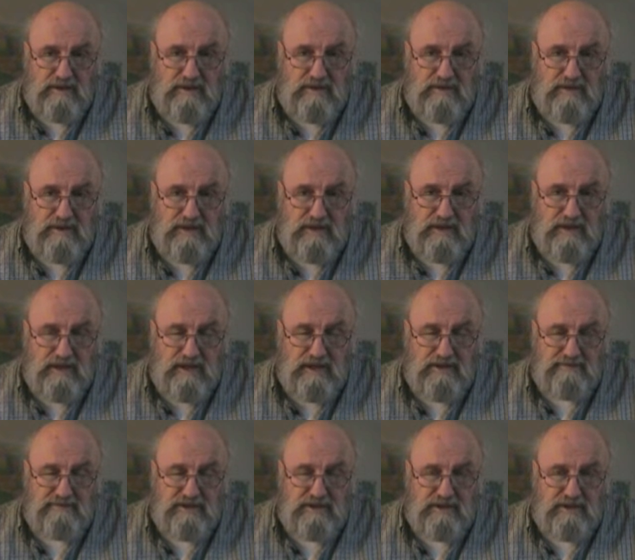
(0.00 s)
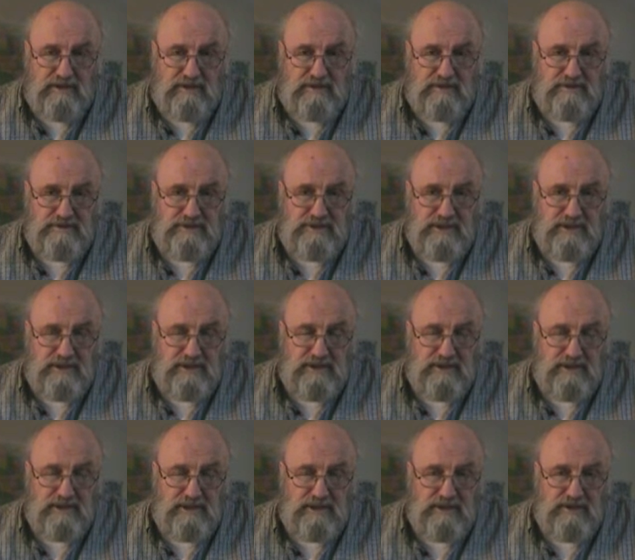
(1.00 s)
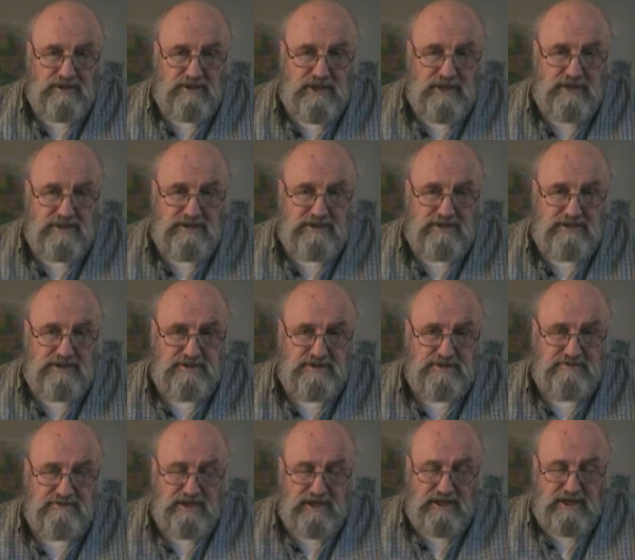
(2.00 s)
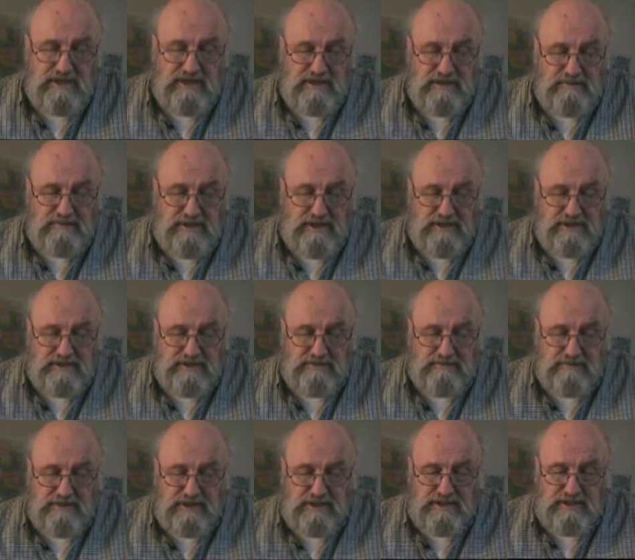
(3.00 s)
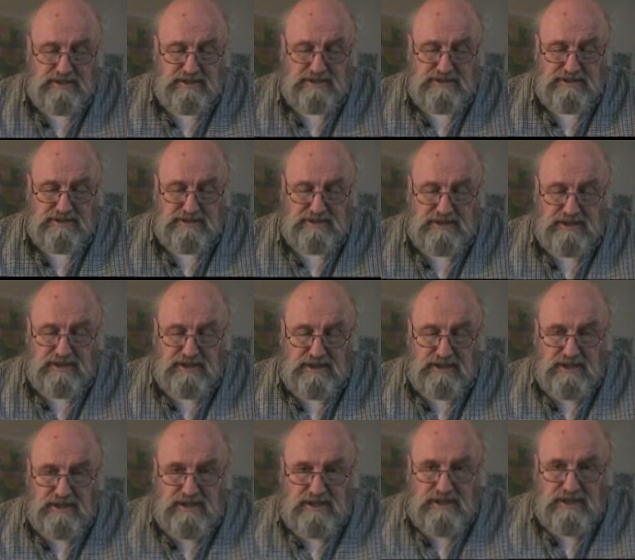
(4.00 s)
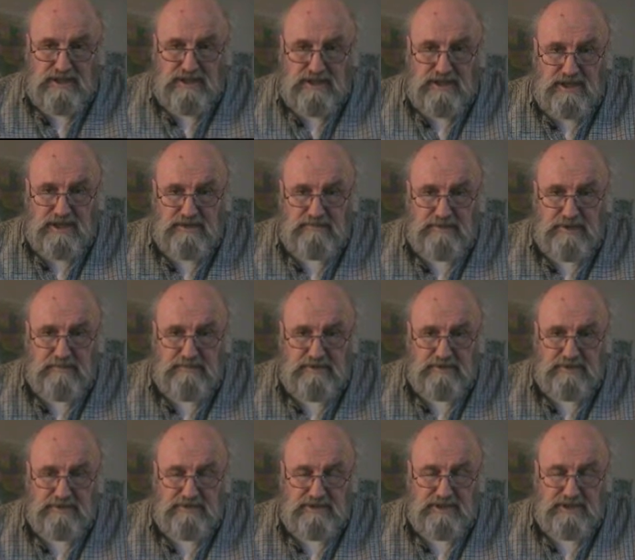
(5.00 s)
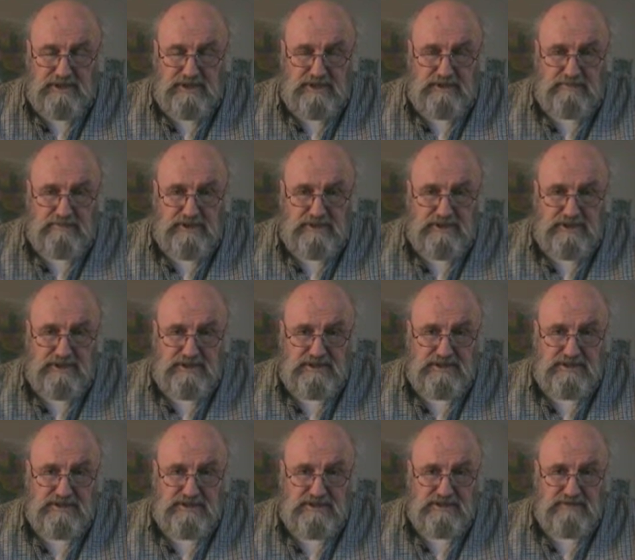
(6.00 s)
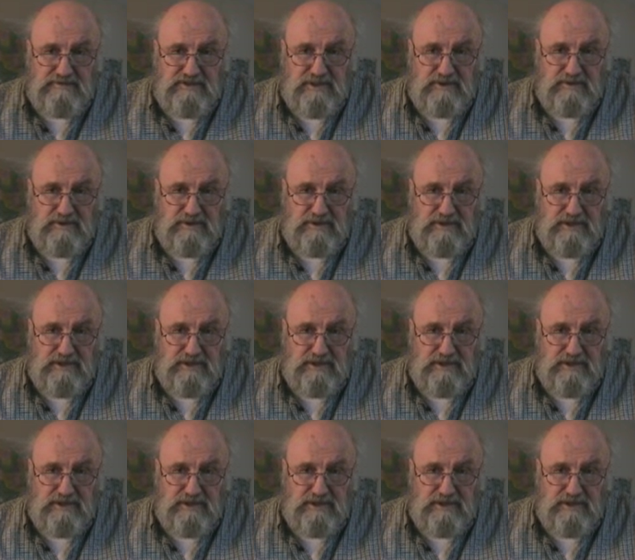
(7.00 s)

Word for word: we all have egos and the ego has a certain vanity about its opinions and people treat their opinions as if they were